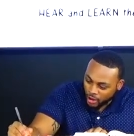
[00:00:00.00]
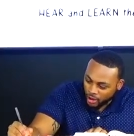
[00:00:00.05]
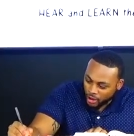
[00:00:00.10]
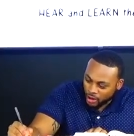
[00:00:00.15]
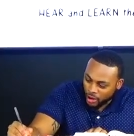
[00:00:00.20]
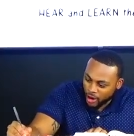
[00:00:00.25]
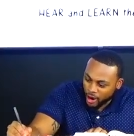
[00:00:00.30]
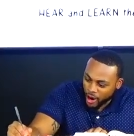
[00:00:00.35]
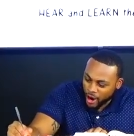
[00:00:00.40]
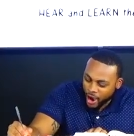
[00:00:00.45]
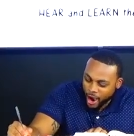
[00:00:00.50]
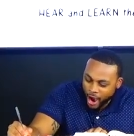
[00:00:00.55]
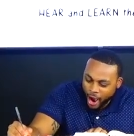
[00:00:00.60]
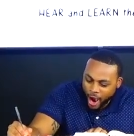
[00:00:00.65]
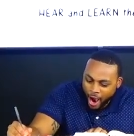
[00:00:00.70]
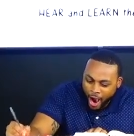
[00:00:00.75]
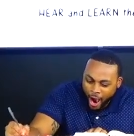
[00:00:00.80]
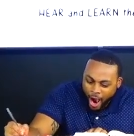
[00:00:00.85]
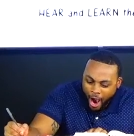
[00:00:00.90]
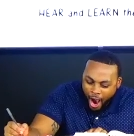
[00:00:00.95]
And he said,
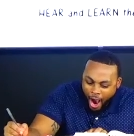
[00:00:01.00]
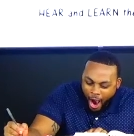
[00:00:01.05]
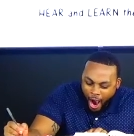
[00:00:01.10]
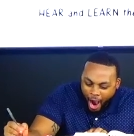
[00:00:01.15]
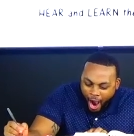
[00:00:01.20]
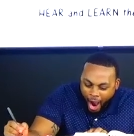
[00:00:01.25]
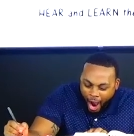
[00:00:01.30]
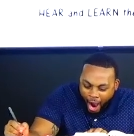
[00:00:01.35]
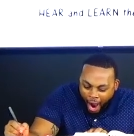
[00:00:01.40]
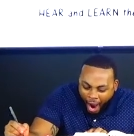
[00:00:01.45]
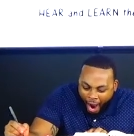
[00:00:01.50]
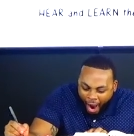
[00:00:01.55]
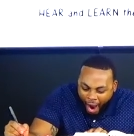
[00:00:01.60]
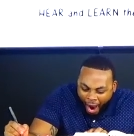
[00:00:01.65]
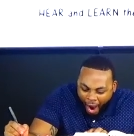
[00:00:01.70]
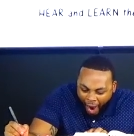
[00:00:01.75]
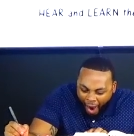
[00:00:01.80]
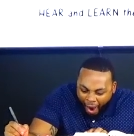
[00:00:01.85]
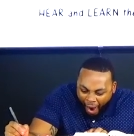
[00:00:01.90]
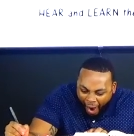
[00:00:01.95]
A holy nation.
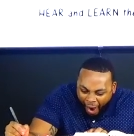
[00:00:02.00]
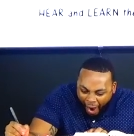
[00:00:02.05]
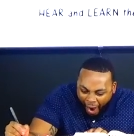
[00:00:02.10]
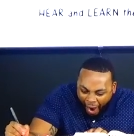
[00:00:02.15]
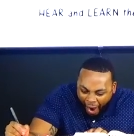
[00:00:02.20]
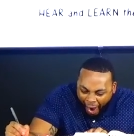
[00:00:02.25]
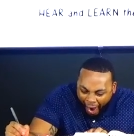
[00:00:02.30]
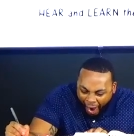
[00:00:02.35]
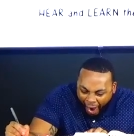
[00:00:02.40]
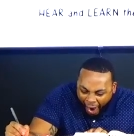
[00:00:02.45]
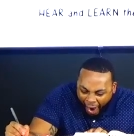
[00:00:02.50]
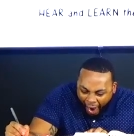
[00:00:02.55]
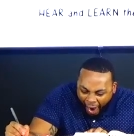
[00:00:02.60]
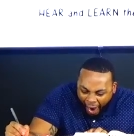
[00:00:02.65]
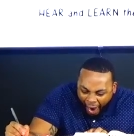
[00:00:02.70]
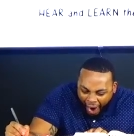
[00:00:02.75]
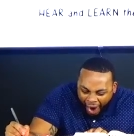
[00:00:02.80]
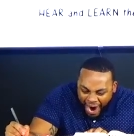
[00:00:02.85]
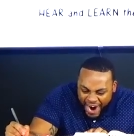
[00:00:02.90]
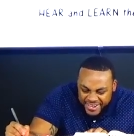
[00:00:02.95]
Let's go back to
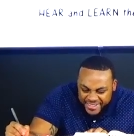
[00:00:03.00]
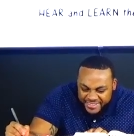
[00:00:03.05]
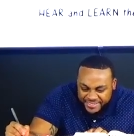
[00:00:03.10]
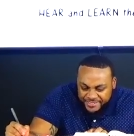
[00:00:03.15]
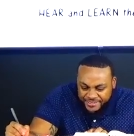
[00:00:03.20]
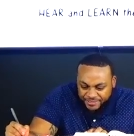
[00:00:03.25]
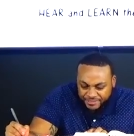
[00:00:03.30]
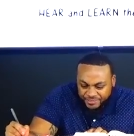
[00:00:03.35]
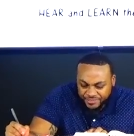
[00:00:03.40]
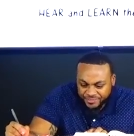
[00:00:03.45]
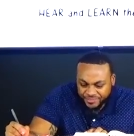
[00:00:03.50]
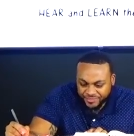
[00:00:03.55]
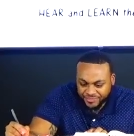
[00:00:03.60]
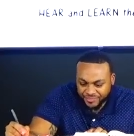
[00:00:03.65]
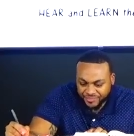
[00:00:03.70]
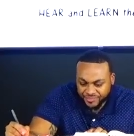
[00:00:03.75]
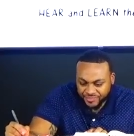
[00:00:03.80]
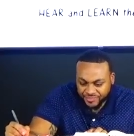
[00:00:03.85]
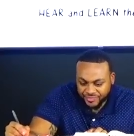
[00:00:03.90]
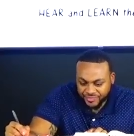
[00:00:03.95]
Peter. Watch this.
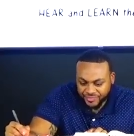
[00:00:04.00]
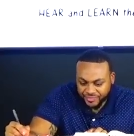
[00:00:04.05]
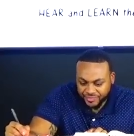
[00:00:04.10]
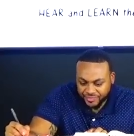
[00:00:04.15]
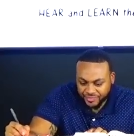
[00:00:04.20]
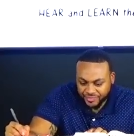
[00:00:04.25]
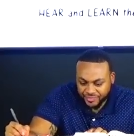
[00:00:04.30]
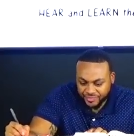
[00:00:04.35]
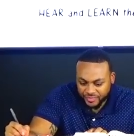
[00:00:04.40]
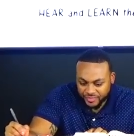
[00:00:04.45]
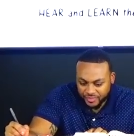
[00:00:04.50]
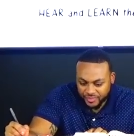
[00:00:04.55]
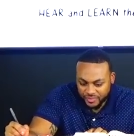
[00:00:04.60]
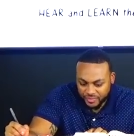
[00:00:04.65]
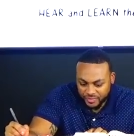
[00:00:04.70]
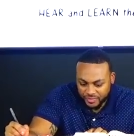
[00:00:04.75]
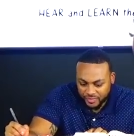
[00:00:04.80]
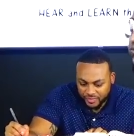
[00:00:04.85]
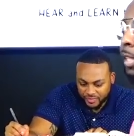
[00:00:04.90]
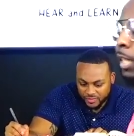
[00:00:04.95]
So that, uh, we, we
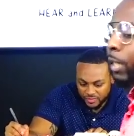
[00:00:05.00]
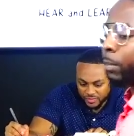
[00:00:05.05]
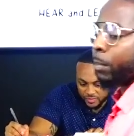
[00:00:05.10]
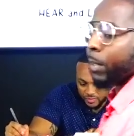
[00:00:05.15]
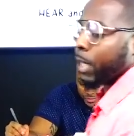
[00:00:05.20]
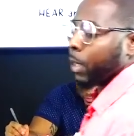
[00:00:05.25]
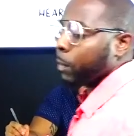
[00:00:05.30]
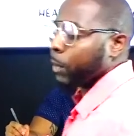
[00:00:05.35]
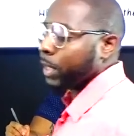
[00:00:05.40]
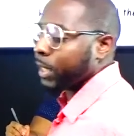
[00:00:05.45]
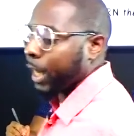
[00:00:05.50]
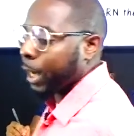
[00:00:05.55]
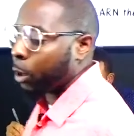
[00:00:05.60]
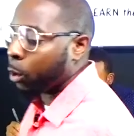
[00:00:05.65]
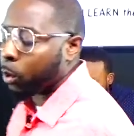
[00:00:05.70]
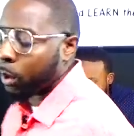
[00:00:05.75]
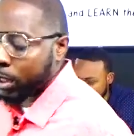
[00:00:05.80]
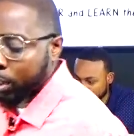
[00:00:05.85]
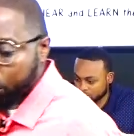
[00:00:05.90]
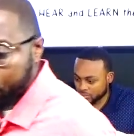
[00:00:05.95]
read this because we say,
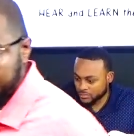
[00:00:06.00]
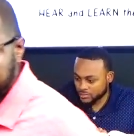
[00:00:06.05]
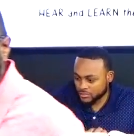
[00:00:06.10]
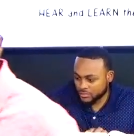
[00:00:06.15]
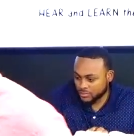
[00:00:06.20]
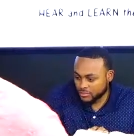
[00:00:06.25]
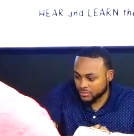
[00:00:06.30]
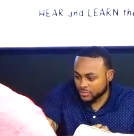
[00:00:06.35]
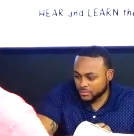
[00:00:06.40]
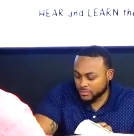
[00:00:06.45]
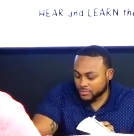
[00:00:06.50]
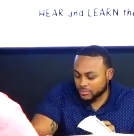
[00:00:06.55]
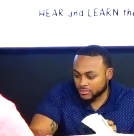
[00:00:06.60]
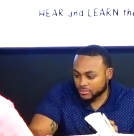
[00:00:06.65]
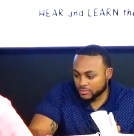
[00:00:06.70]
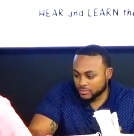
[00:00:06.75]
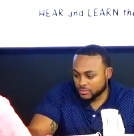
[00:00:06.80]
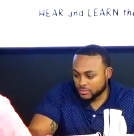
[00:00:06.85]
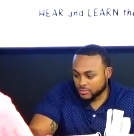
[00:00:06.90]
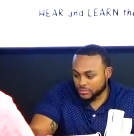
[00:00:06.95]
Who is Peter talking
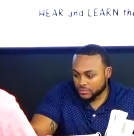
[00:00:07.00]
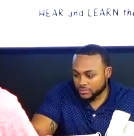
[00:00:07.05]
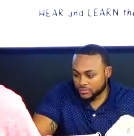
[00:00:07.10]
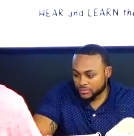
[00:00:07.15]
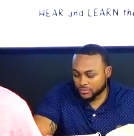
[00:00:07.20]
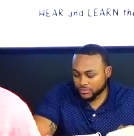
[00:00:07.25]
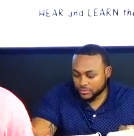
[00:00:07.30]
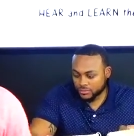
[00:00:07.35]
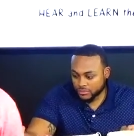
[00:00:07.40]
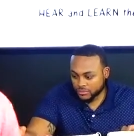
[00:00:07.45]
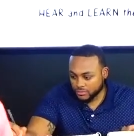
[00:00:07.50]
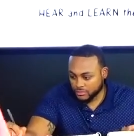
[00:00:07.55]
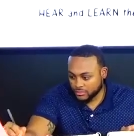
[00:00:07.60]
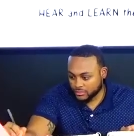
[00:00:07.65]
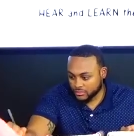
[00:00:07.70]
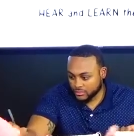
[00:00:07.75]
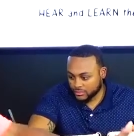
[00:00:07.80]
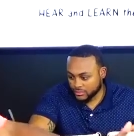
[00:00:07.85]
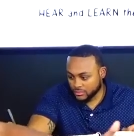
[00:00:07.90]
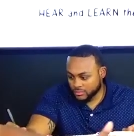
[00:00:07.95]
to? He talked to
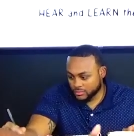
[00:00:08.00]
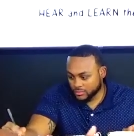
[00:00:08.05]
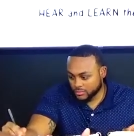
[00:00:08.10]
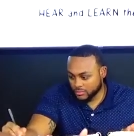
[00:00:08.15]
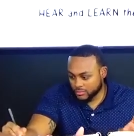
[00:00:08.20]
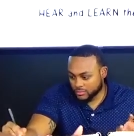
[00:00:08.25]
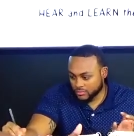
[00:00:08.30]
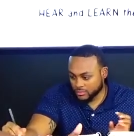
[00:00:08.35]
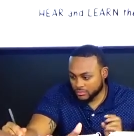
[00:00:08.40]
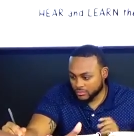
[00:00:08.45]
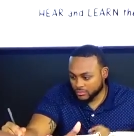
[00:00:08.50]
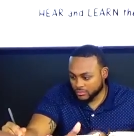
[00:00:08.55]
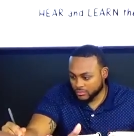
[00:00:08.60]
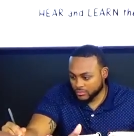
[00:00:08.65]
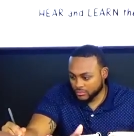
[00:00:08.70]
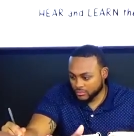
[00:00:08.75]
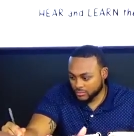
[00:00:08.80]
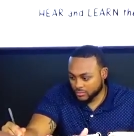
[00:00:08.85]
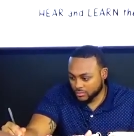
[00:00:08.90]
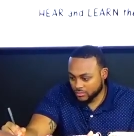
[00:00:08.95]
strangers,
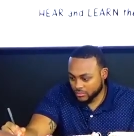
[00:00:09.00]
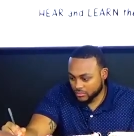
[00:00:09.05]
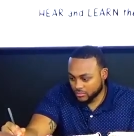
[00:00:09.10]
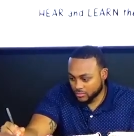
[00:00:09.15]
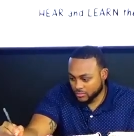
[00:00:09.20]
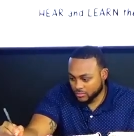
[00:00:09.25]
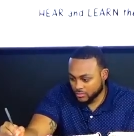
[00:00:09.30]
right?